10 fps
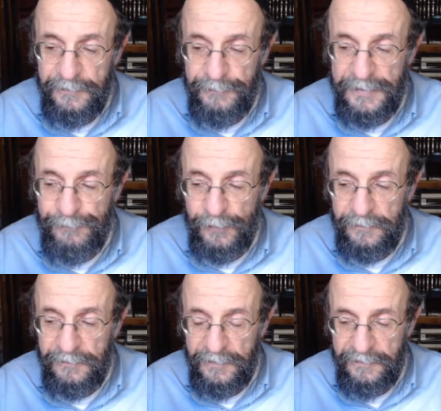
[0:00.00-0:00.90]

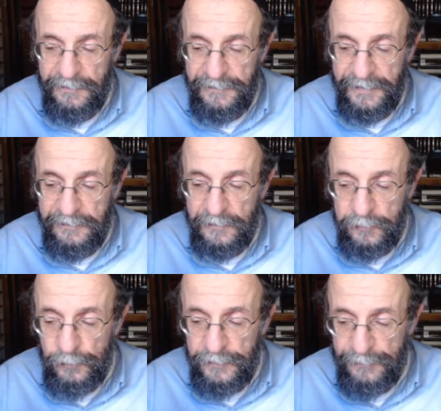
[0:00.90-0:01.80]
people that
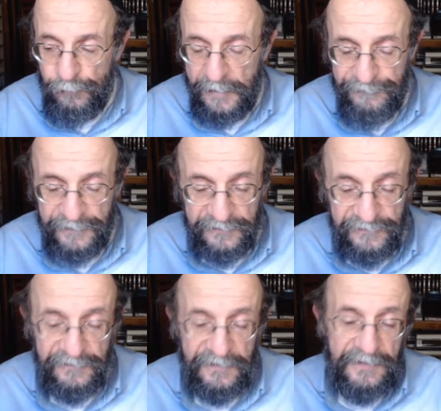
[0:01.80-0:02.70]
included prophets.